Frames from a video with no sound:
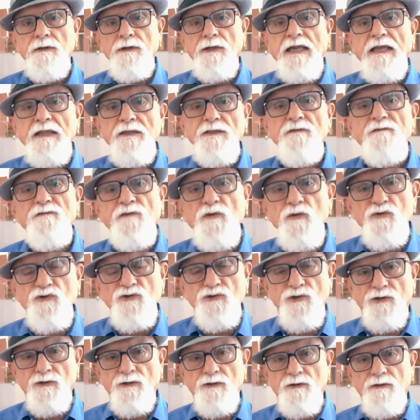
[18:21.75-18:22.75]
in the
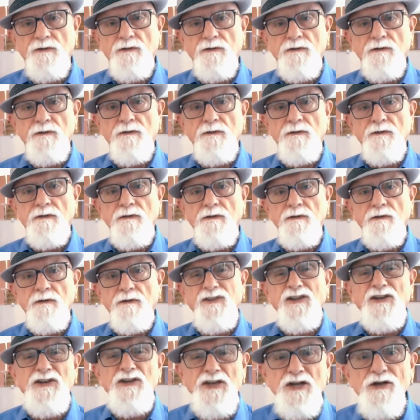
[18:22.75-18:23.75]
future,
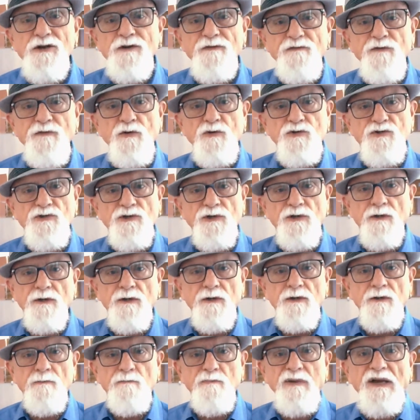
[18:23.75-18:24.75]
the near future,
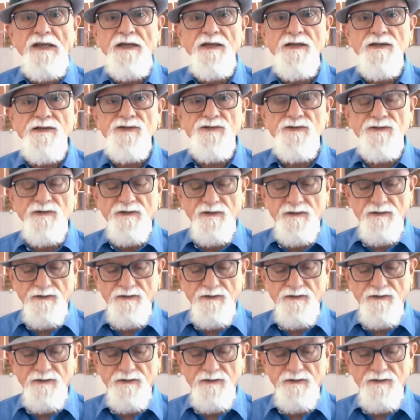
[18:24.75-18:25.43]
please.